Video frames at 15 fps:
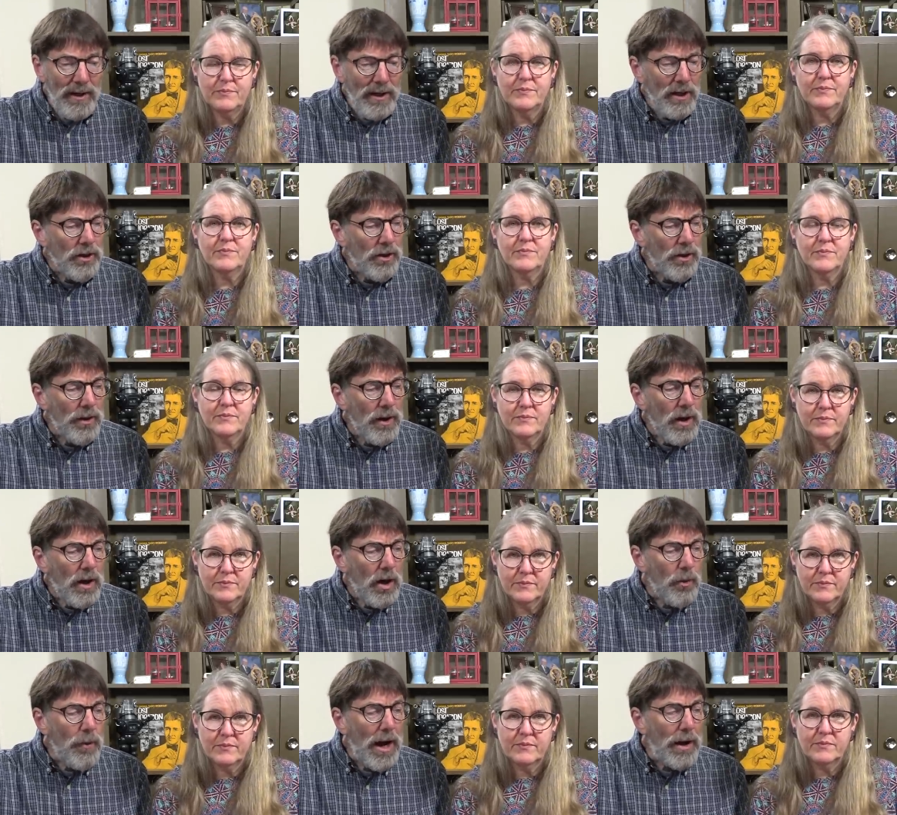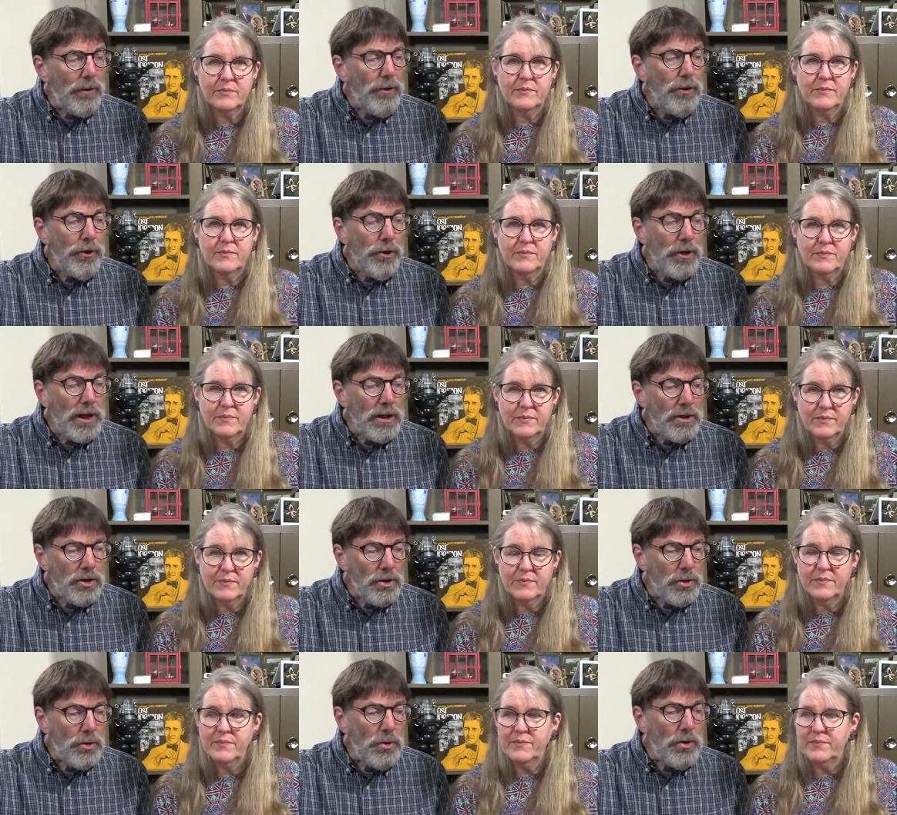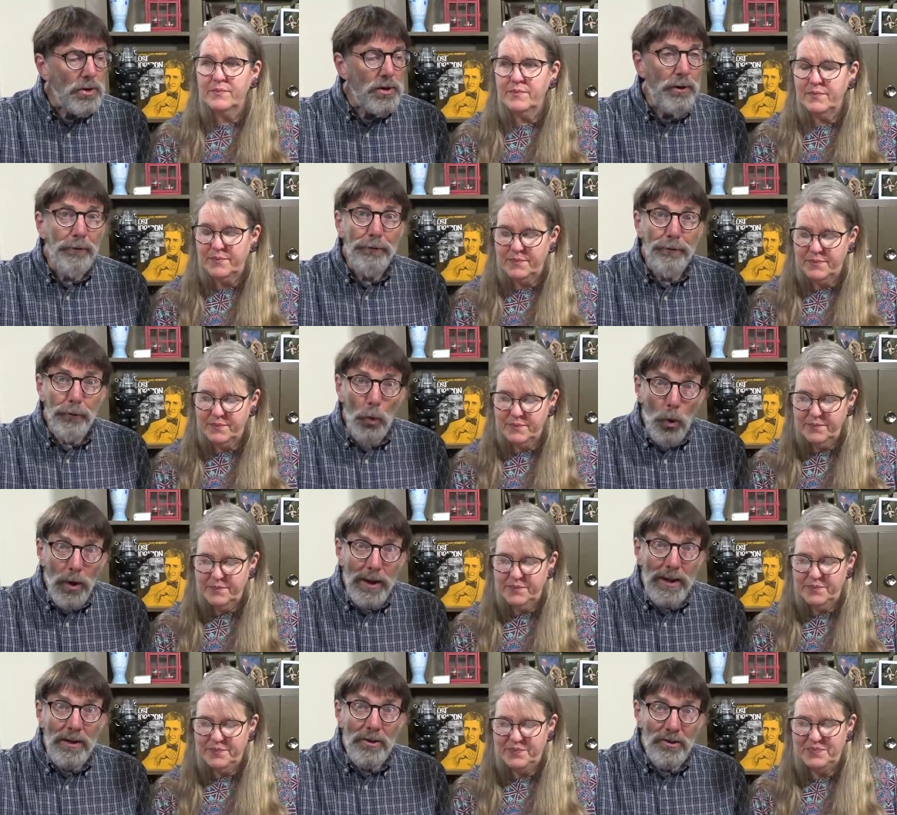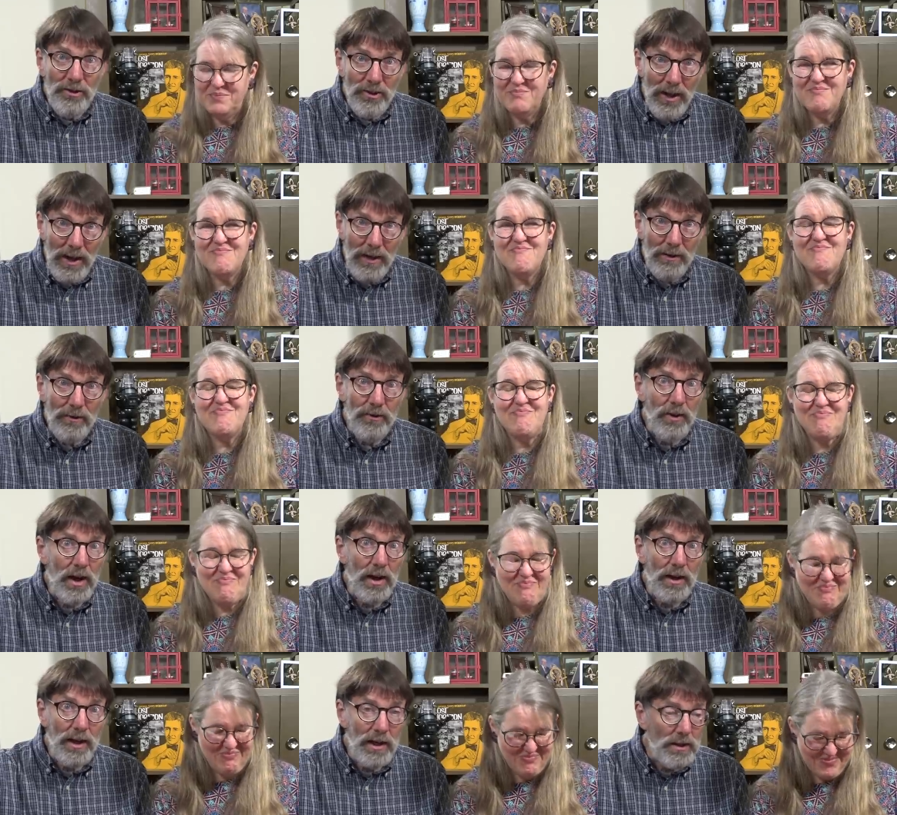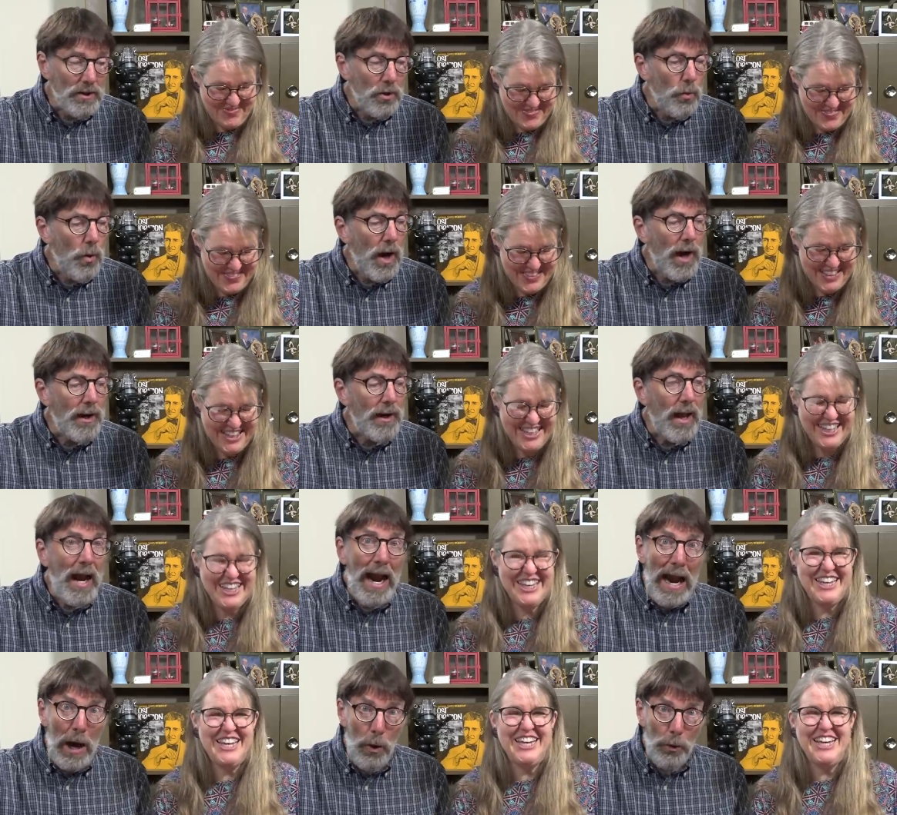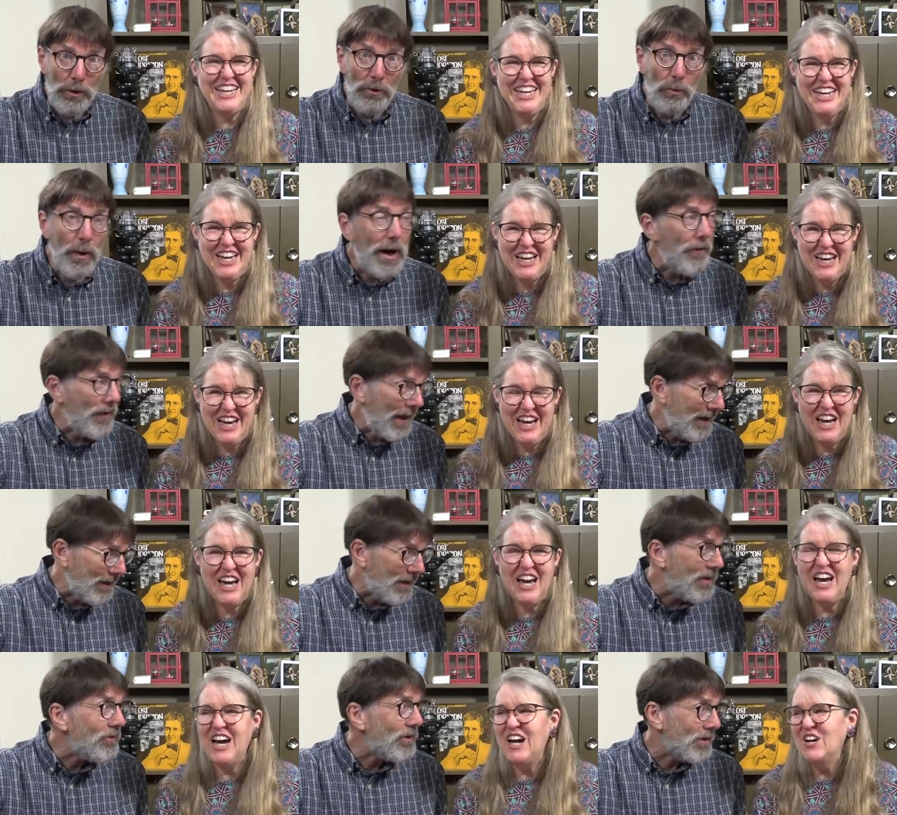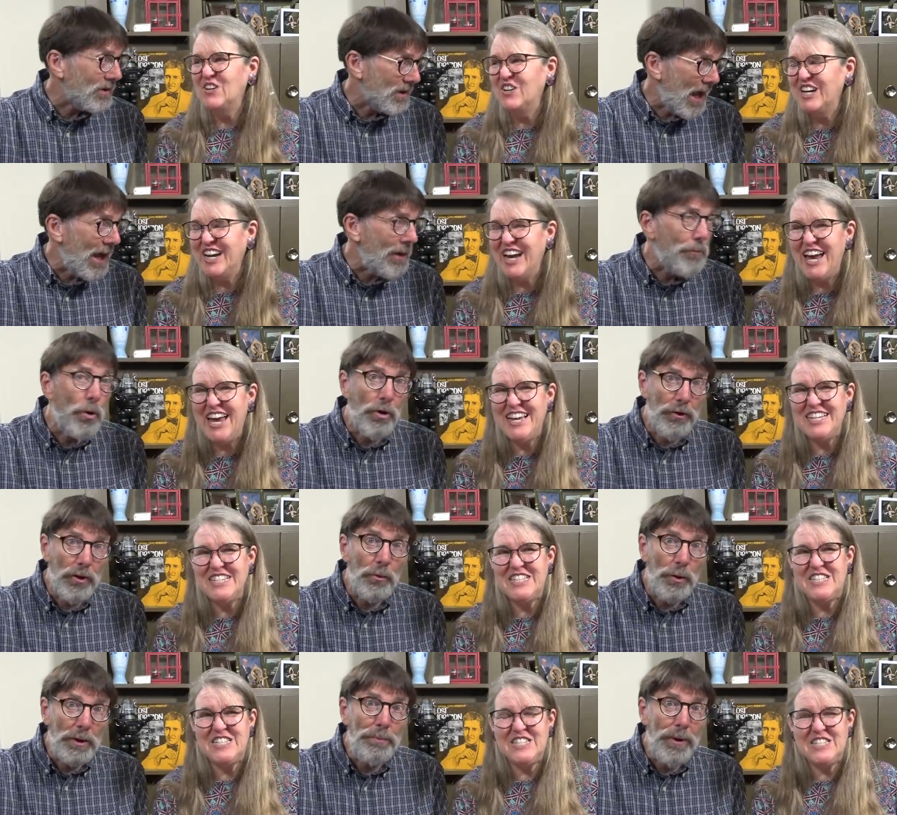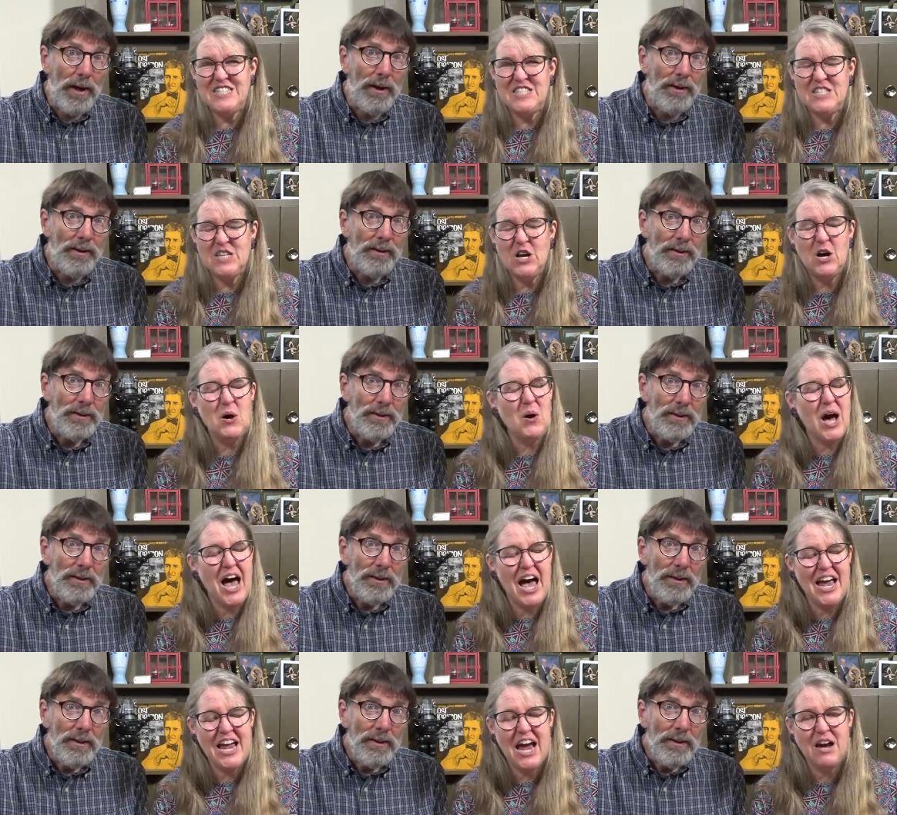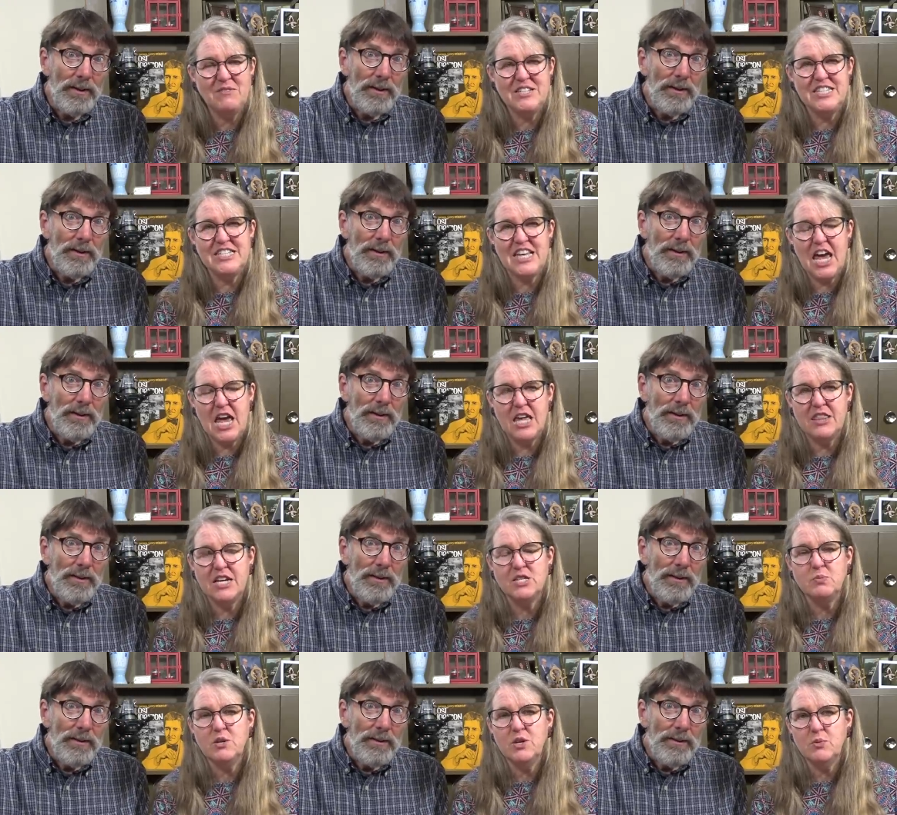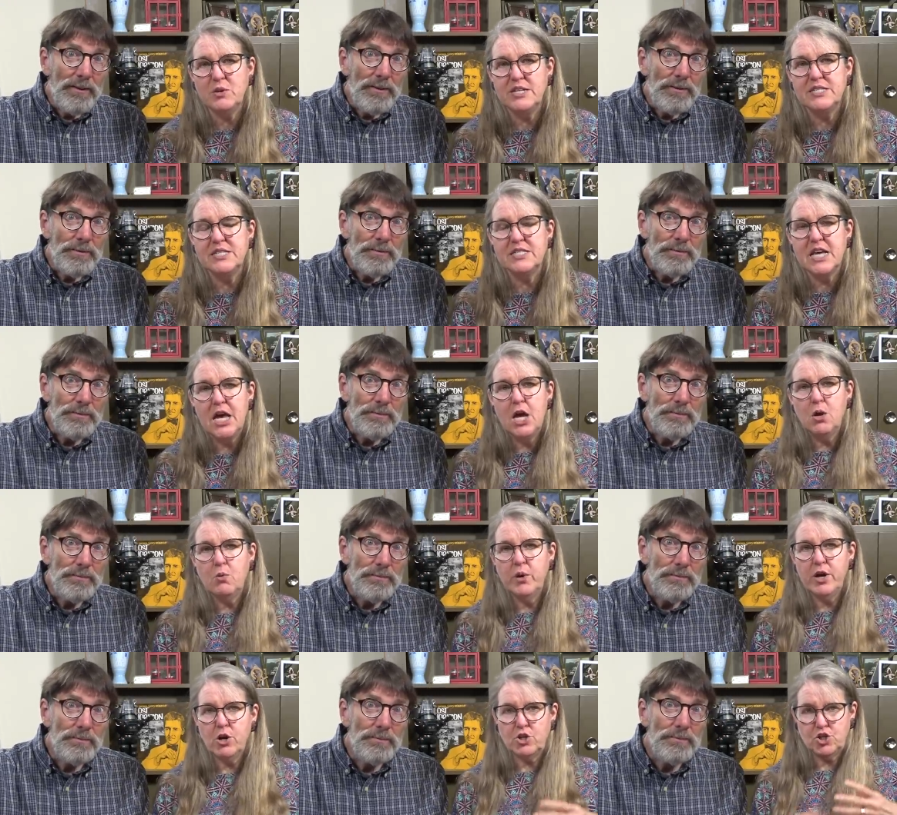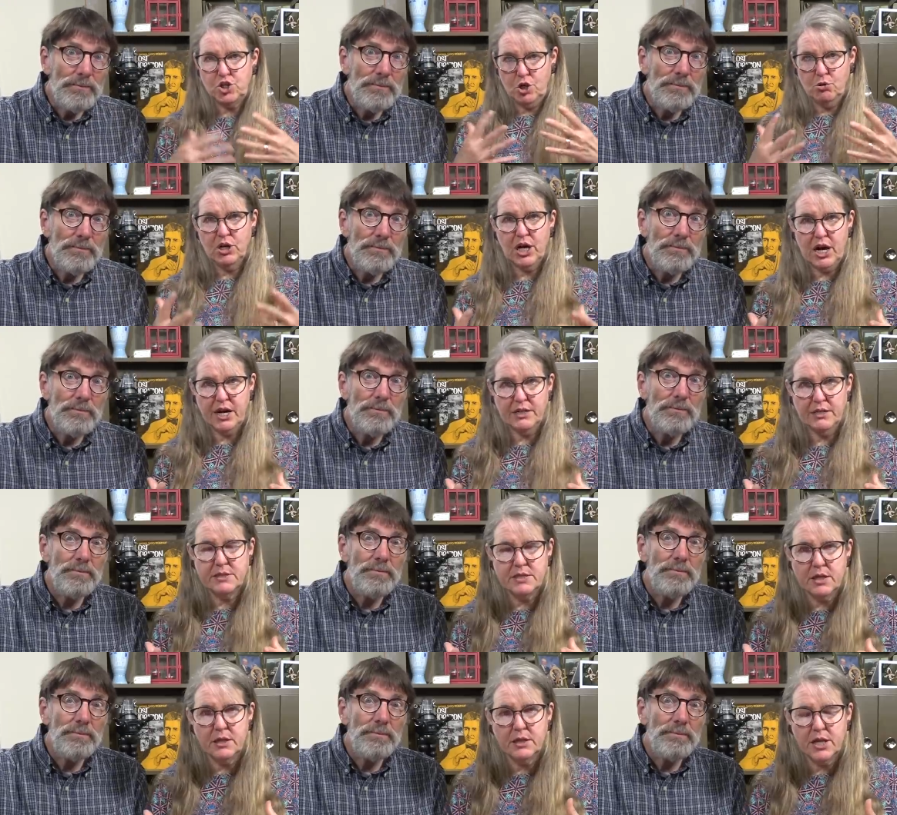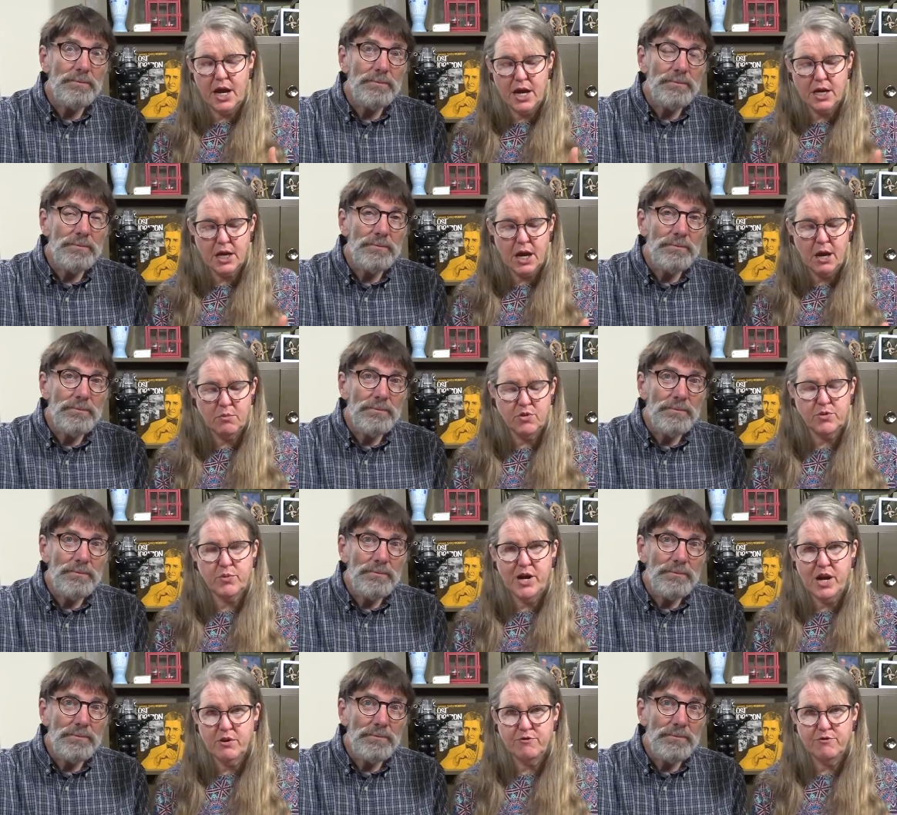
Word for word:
Speaker 1: here, around 32 to 40 cents a kilowatt hour. Wow, that is
Speaker 2: a lot more than we pay. So I have to say, that's one of the reasons we are so cognizant. Like 3 out